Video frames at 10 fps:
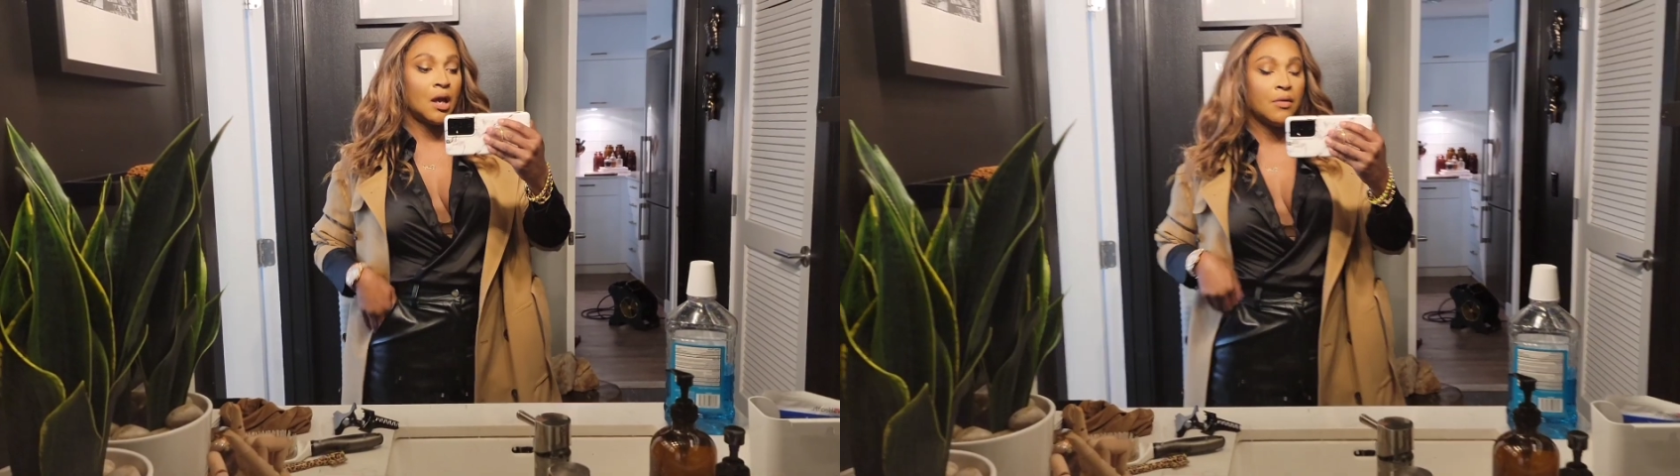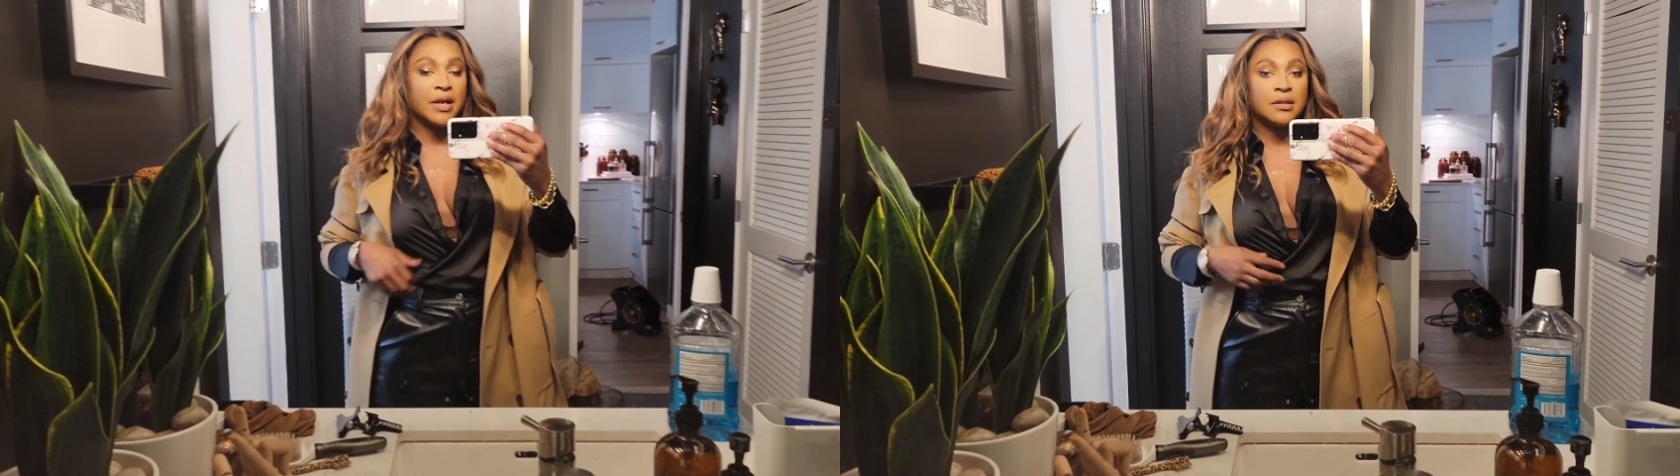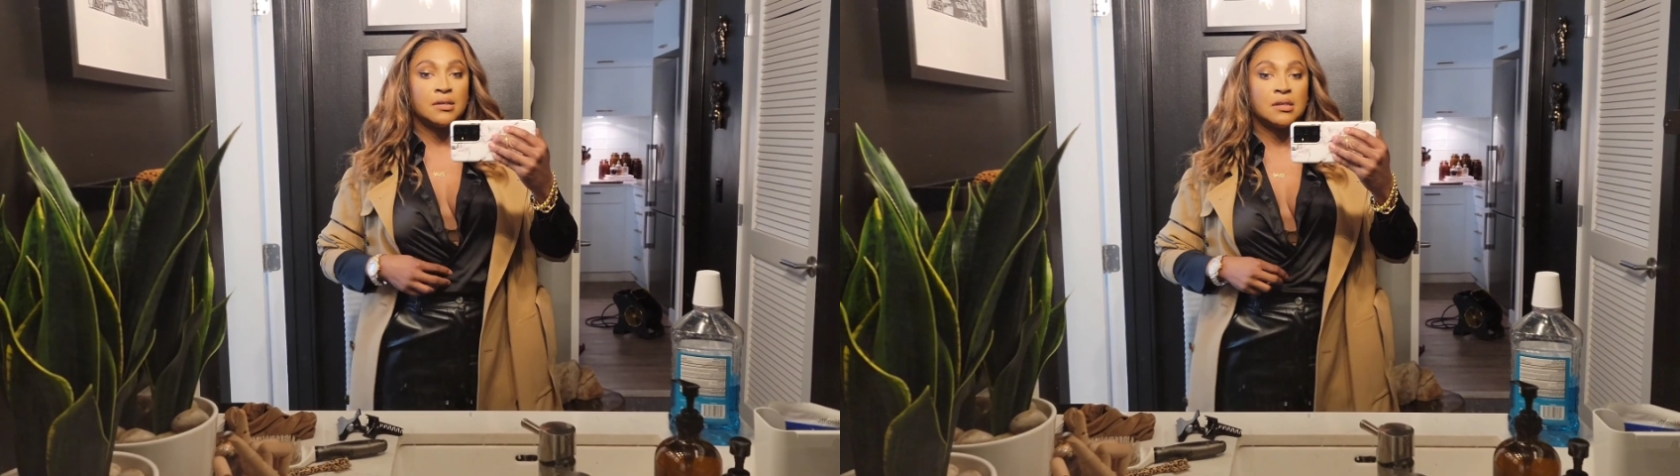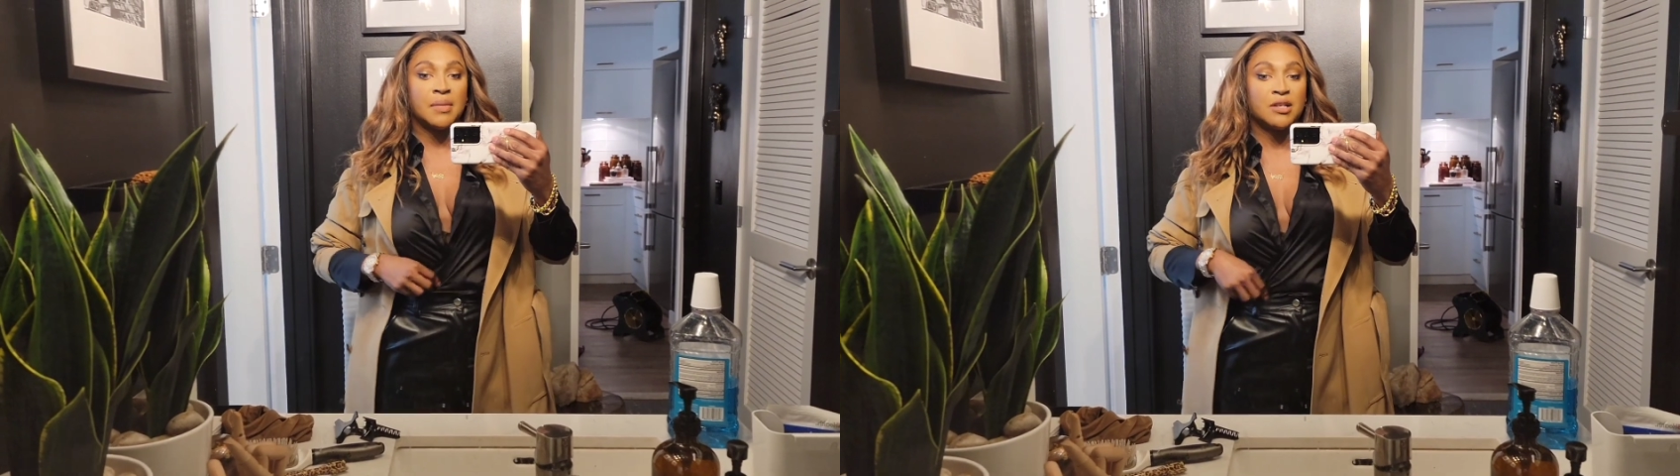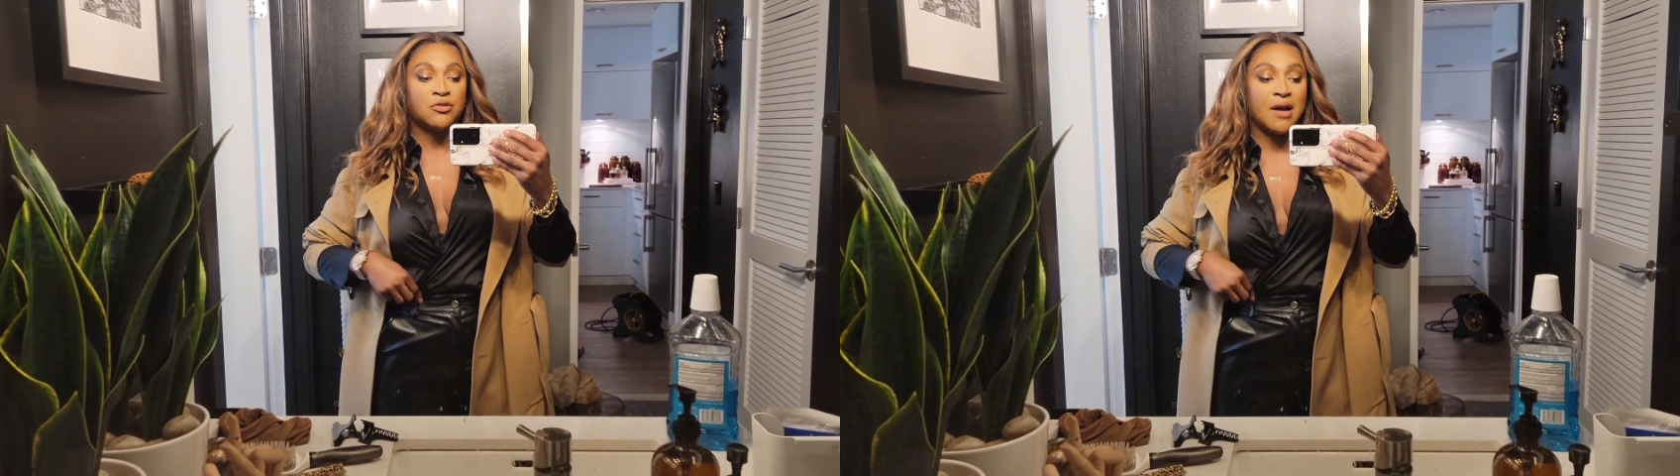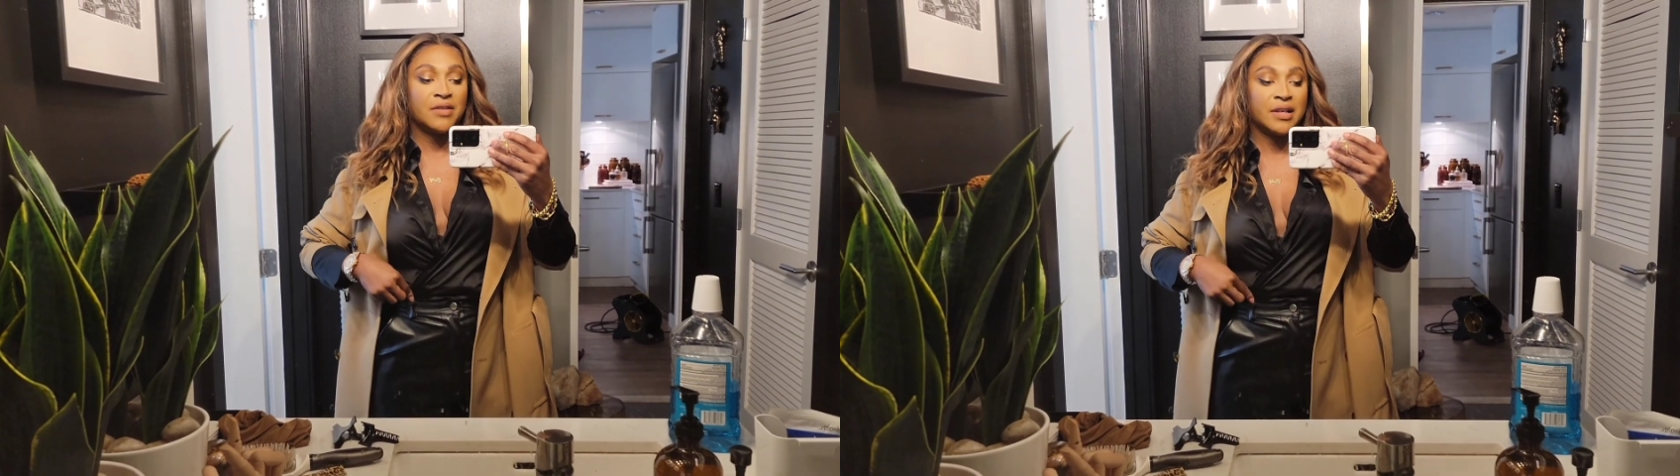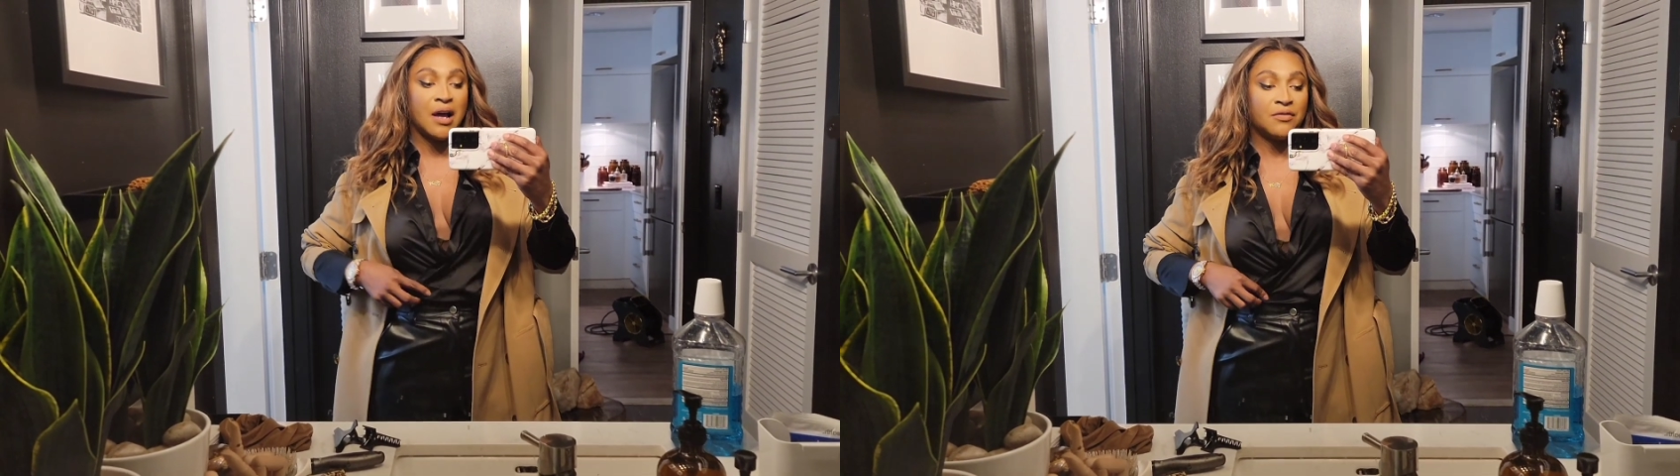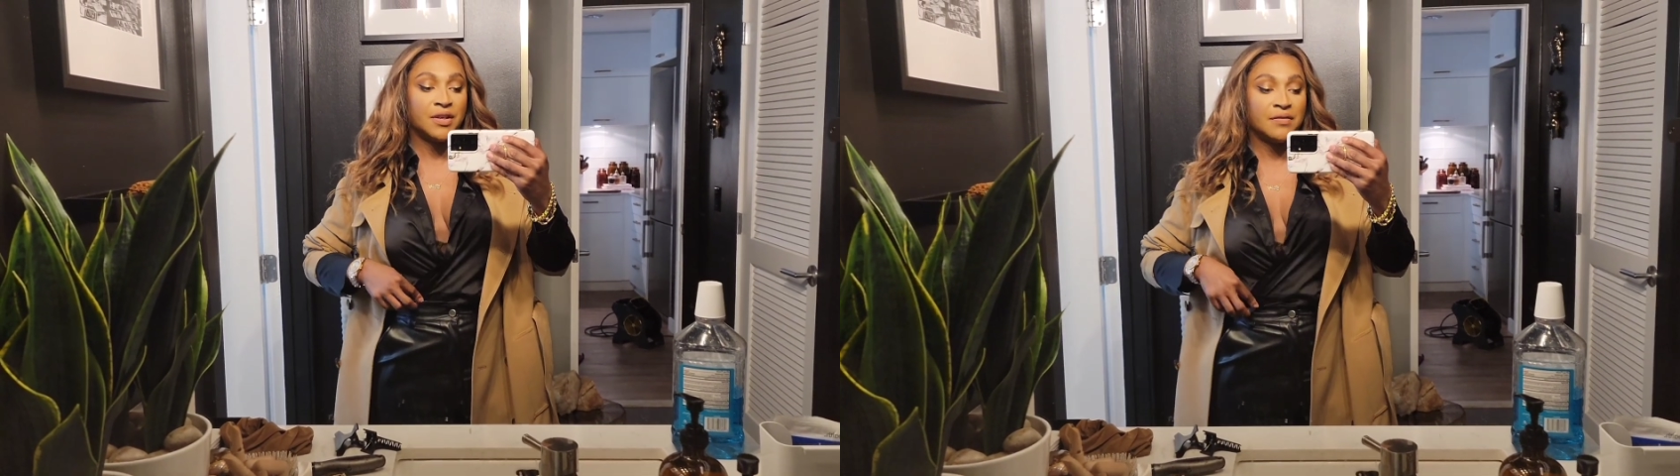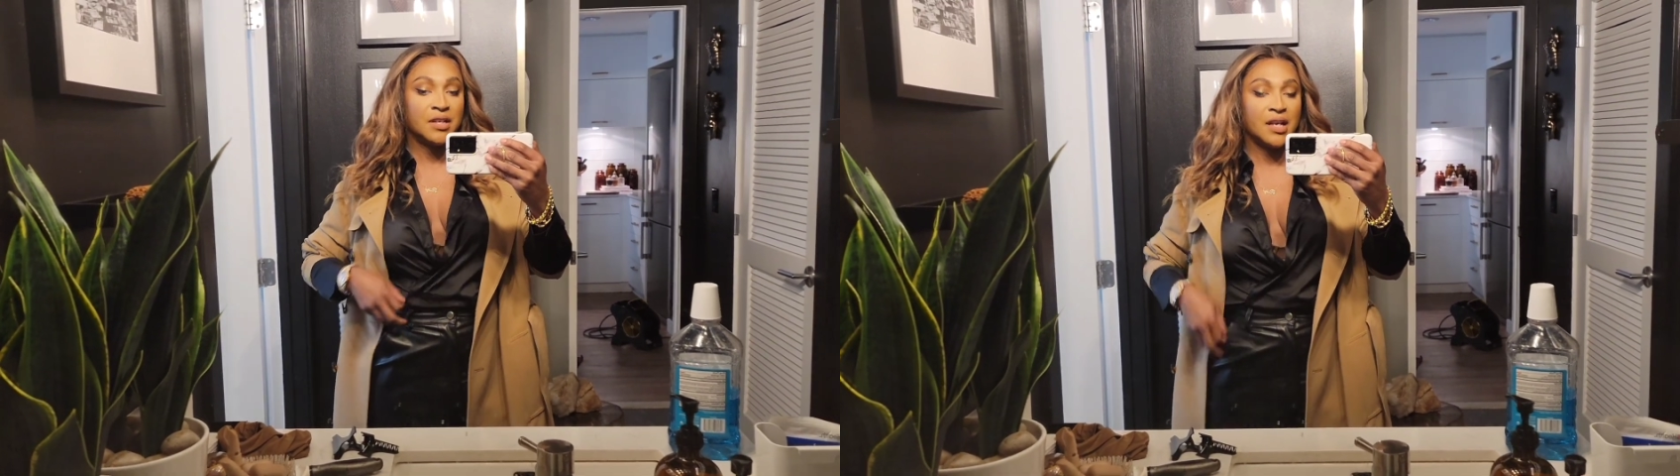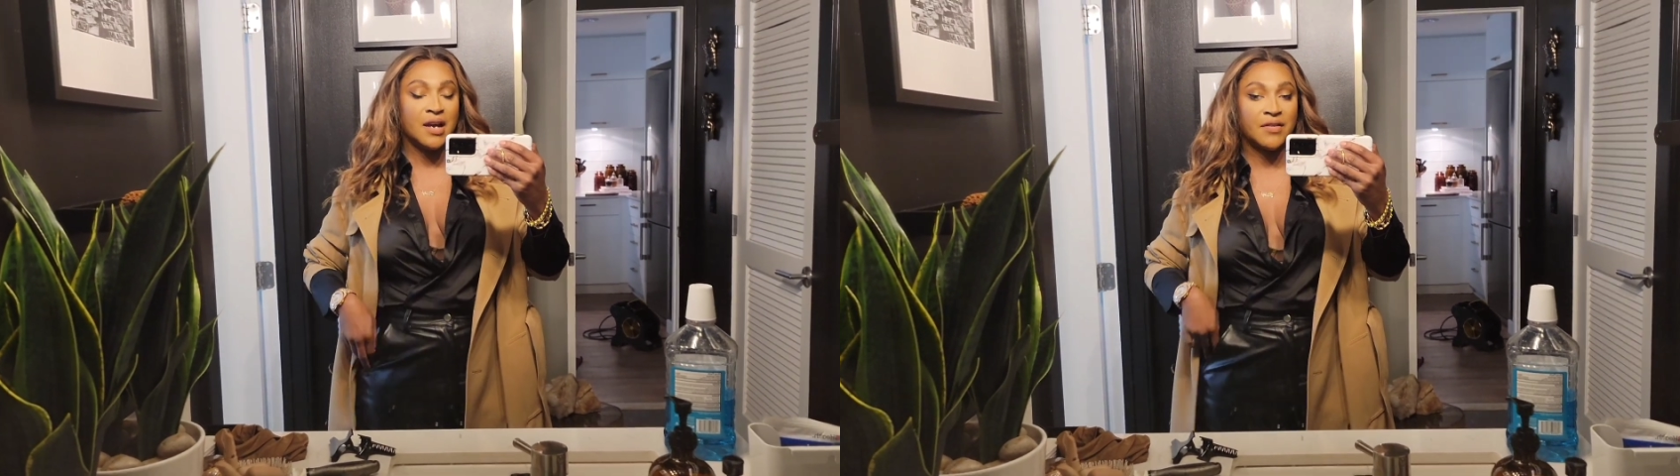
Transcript: All right, this is my traveling outfit of the day.